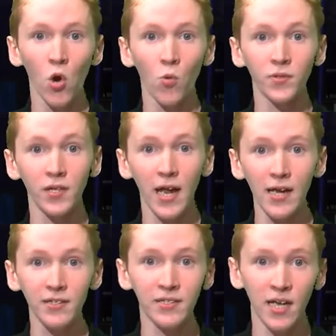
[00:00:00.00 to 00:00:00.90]
With an
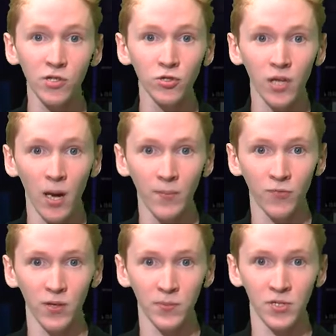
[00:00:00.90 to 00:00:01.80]
8 to 10 year time
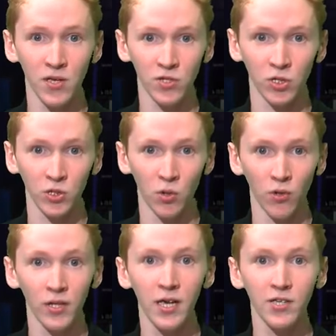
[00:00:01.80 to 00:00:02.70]
frame set as our
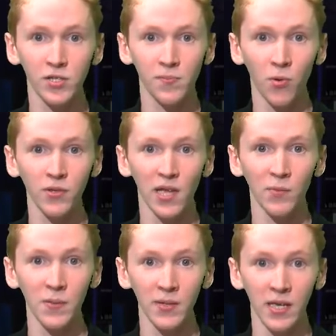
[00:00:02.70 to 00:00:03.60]
goal, it is important that
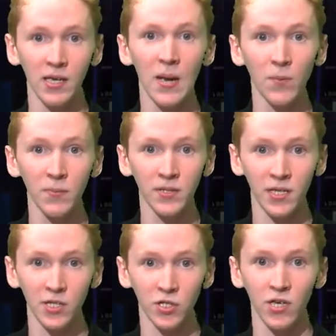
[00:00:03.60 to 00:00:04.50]
we begin
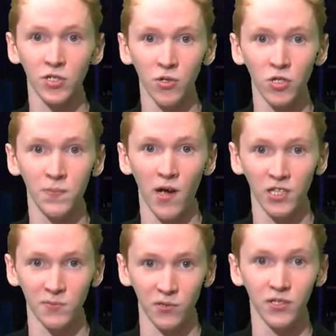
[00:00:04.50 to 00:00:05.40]
implementation as soon as
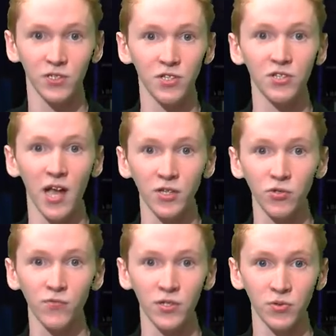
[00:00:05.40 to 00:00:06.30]
possible, says
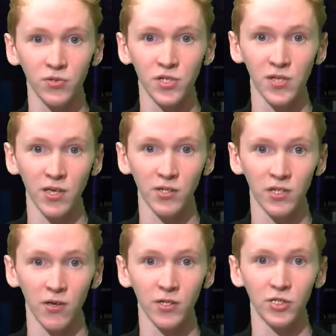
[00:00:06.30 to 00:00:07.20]
Natural Resources
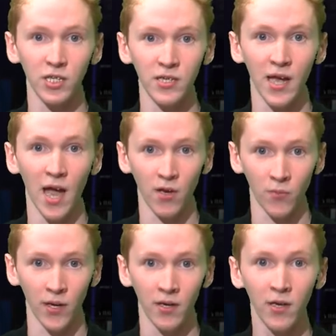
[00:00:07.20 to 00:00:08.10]
Secretary Jeannie
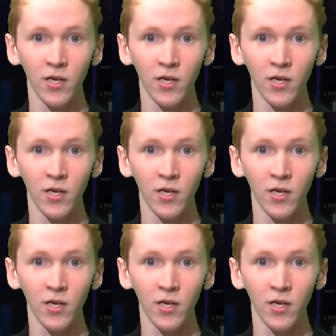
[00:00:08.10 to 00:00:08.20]
Haddaway.